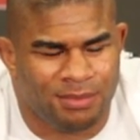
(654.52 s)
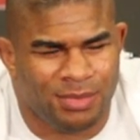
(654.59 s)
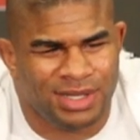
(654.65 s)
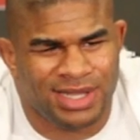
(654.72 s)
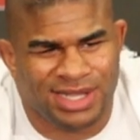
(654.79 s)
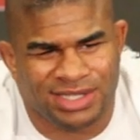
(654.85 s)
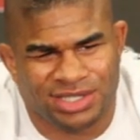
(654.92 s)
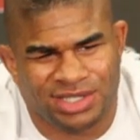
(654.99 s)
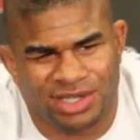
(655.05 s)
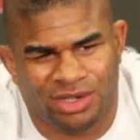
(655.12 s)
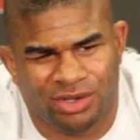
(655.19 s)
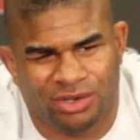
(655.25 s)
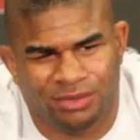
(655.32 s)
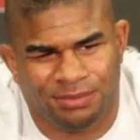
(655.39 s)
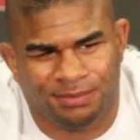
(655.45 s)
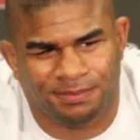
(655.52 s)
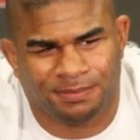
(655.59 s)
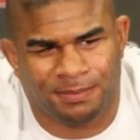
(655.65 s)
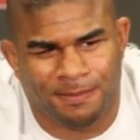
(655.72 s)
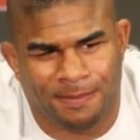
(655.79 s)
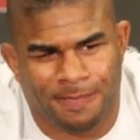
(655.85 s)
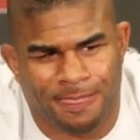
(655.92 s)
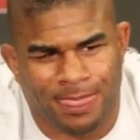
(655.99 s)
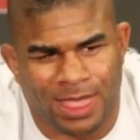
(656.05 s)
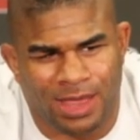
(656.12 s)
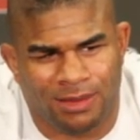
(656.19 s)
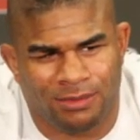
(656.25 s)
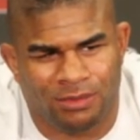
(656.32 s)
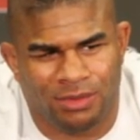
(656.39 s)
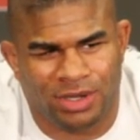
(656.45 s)
But then still,
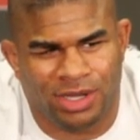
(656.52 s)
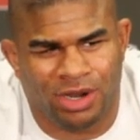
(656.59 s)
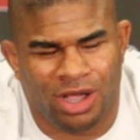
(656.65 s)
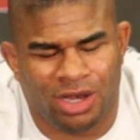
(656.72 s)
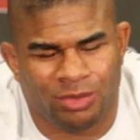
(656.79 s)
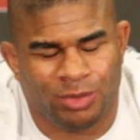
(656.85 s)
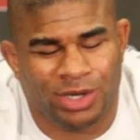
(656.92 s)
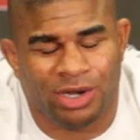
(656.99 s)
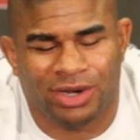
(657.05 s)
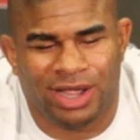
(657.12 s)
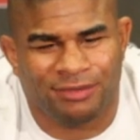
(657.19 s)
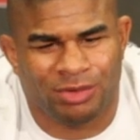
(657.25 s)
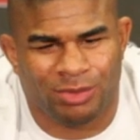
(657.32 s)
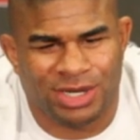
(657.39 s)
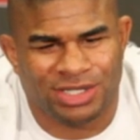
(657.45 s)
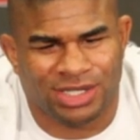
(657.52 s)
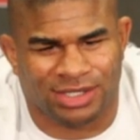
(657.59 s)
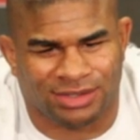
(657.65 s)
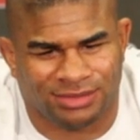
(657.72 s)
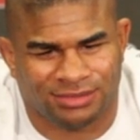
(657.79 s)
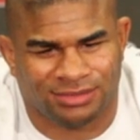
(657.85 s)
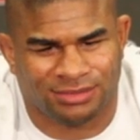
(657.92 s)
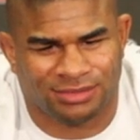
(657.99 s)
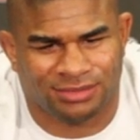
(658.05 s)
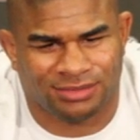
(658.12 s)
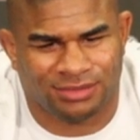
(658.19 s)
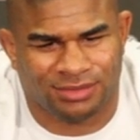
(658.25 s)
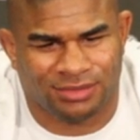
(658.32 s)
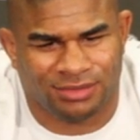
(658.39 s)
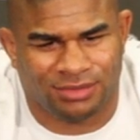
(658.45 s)
in Holland we don't have the wrestling.
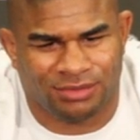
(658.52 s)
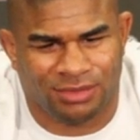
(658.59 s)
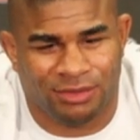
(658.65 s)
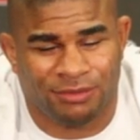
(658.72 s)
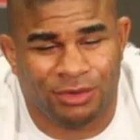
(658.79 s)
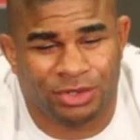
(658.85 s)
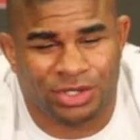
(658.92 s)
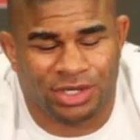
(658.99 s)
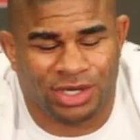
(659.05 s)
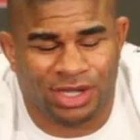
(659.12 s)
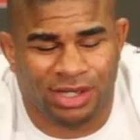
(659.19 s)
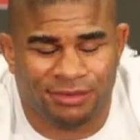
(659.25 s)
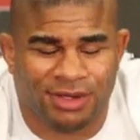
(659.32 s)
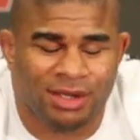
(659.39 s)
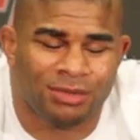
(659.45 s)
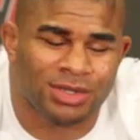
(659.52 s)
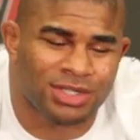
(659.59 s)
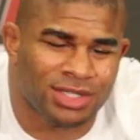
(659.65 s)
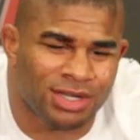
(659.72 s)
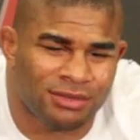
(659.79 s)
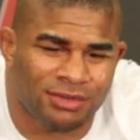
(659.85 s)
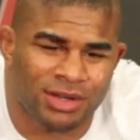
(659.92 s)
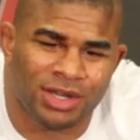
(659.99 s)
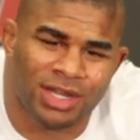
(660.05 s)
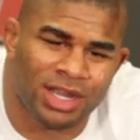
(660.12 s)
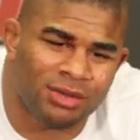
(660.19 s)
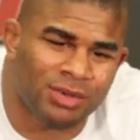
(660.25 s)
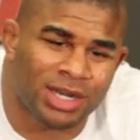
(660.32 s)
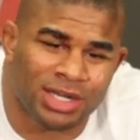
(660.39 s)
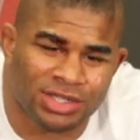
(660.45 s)
Fortunate enough, I was very
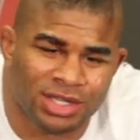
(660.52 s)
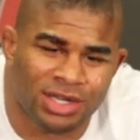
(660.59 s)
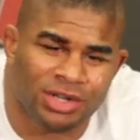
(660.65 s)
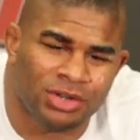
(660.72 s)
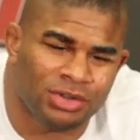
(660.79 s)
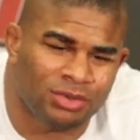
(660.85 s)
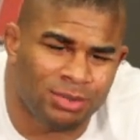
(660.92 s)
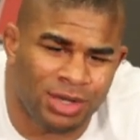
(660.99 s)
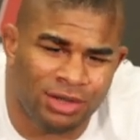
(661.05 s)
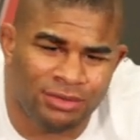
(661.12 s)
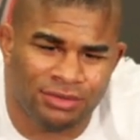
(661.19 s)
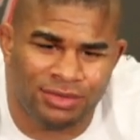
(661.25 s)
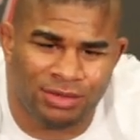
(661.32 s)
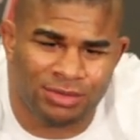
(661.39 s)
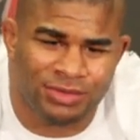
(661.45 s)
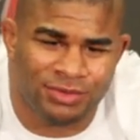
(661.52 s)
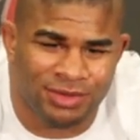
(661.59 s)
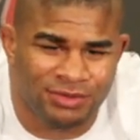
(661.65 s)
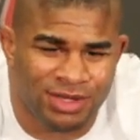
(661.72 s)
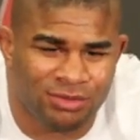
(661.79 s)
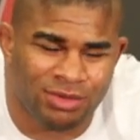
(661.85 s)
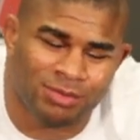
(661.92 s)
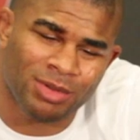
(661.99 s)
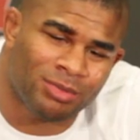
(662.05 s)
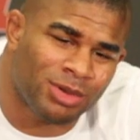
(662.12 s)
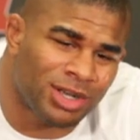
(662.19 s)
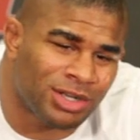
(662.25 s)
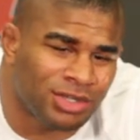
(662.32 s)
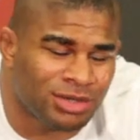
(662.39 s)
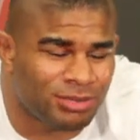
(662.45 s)
young when I started to do both. I was 15 my
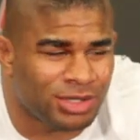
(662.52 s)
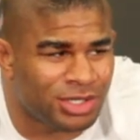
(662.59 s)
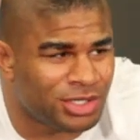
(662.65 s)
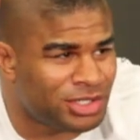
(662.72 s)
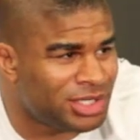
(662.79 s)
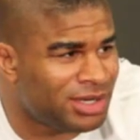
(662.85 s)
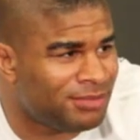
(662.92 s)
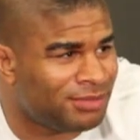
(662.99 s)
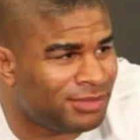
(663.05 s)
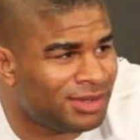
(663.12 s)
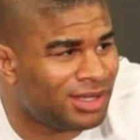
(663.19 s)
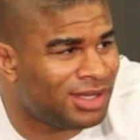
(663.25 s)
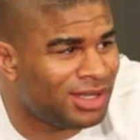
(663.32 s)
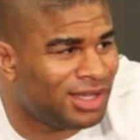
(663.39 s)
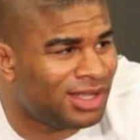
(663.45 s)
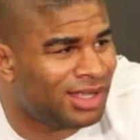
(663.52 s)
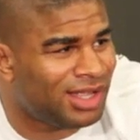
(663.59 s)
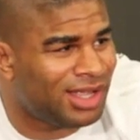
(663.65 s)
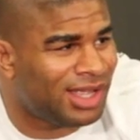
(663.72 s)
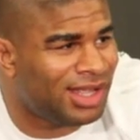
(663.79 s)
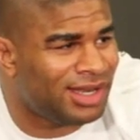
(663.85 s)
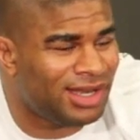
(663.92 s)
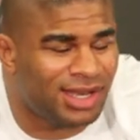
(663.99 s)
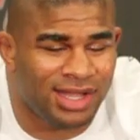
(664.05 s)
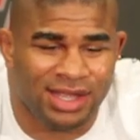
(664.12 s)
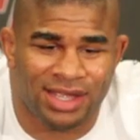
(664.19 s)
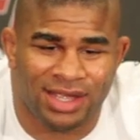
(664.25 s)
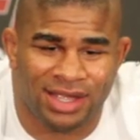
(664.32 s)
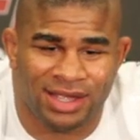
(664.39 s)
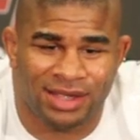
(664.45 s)
brother took me to the gym. And
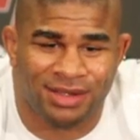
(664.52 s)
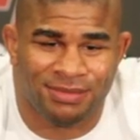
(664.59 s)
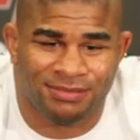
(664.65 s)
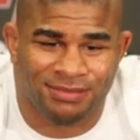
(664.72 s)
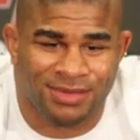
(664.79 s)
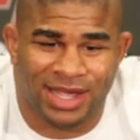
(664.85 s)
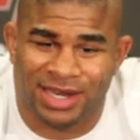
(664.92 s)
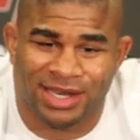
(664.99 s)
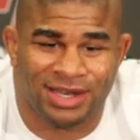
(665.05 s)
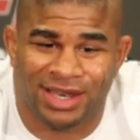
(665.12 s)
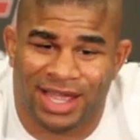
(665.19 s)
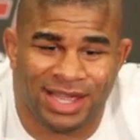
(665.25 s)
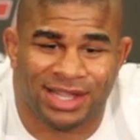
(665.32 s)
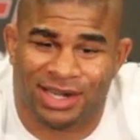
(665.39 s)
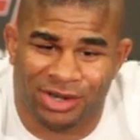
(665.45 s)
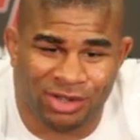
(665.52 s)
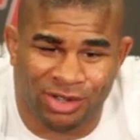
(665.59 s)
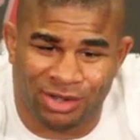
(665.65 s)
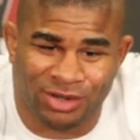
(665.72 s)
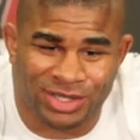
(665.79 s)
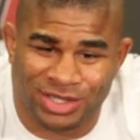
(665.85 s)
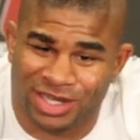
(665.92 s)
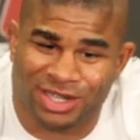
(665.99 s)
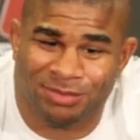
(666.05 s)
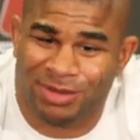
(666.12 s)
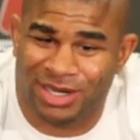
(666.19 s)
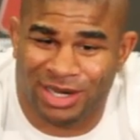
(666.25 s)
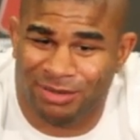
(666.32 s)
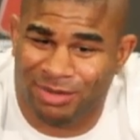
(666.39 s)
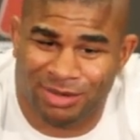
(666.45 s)
I didn't like it at all because I got
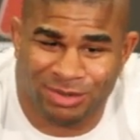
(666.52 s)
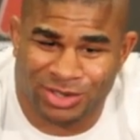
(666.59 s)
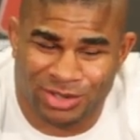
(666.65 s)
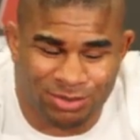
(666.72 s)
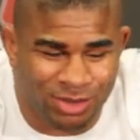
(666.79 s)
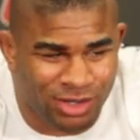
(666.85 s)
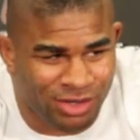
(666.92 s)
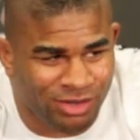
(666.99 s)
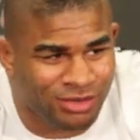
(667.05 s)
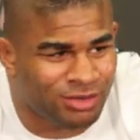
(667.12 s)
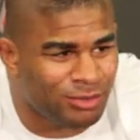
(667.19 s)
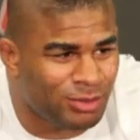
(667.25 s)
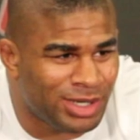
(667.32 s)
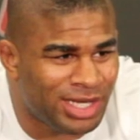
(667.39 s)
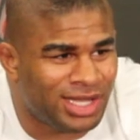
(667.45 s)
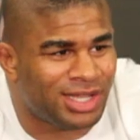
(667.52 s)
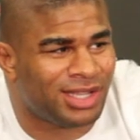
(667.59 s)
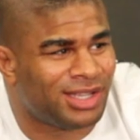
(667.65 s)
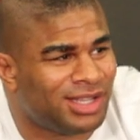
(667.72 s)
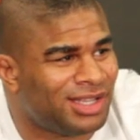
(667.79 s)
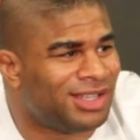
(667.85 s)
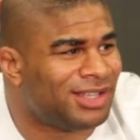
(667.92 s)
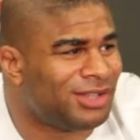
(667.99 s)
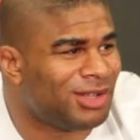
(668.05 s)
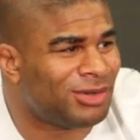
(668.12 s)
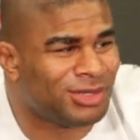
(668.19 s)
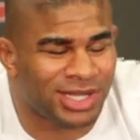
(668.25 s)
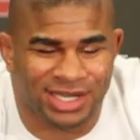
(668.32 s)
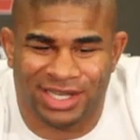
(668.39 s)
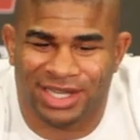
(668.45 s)
beat up. I was small, weak, no
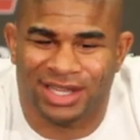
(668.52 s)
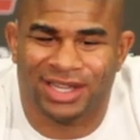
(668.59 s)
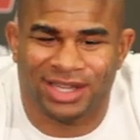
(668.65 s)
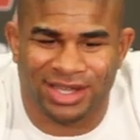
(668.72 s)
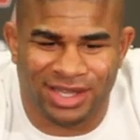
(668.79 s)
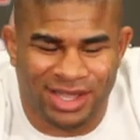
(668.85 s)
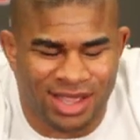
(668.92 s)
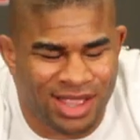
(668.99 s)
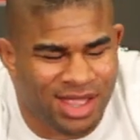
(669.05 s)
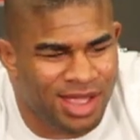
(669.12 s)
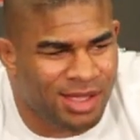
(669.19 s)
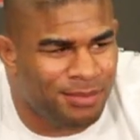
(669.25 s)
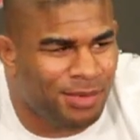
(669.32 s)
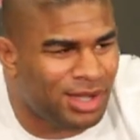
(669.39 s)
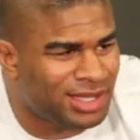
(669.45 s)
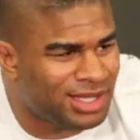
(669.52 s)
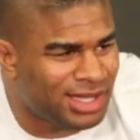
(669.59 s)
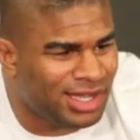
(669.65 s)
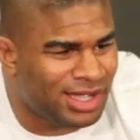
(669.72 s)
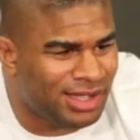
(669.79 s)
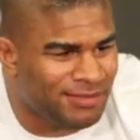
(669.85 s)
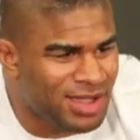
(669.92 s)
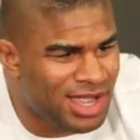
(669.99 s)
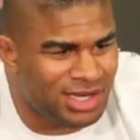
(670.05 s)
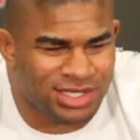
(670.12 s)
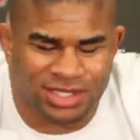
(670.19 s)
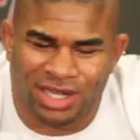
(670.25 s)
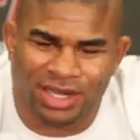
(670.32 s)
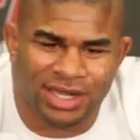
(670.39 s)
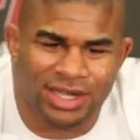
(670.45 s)
technique. But yeah, I
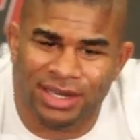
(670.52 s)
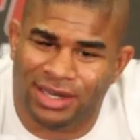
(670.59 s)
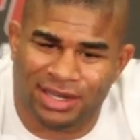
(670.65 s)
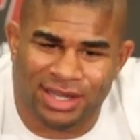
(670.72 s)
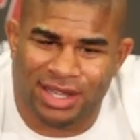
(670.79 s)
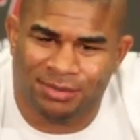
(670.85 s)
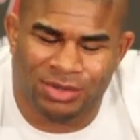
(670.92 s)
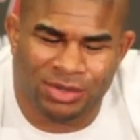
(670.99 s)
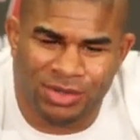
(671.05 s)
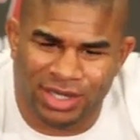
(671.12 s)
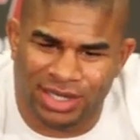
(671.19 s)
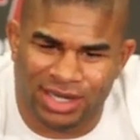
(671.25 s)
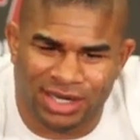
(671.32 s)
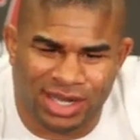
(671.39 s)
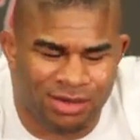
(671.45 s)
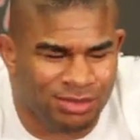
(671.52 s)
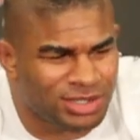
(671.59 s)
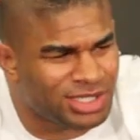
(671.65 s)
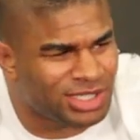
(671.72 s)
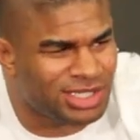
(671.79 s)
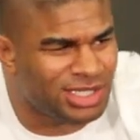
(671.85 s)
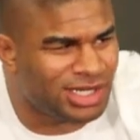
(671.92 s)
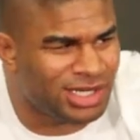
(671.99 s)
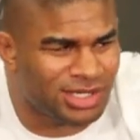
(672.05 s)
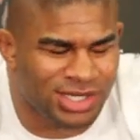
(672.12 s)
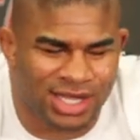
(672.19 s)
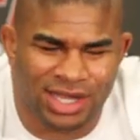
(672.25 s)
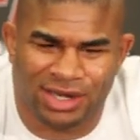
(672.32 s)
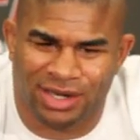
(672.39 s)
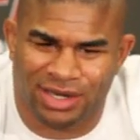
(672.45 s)
just hung in there and kept doing it. And now we're 16 years
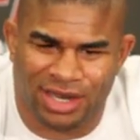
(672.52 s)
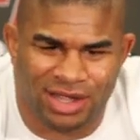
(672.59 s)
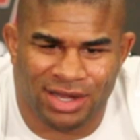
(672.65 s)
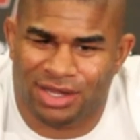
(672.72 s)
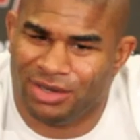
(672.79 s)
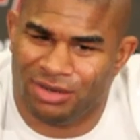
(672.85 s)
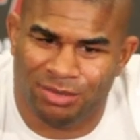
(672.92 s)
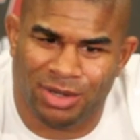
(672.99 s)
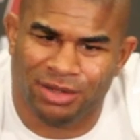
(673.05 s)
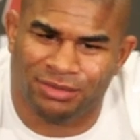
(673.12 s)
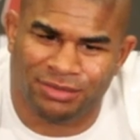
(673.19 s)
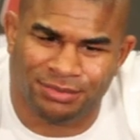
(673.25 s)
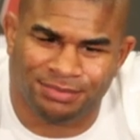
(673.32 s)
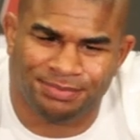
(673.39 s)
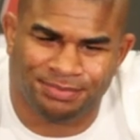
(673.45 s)
later and now I can do both.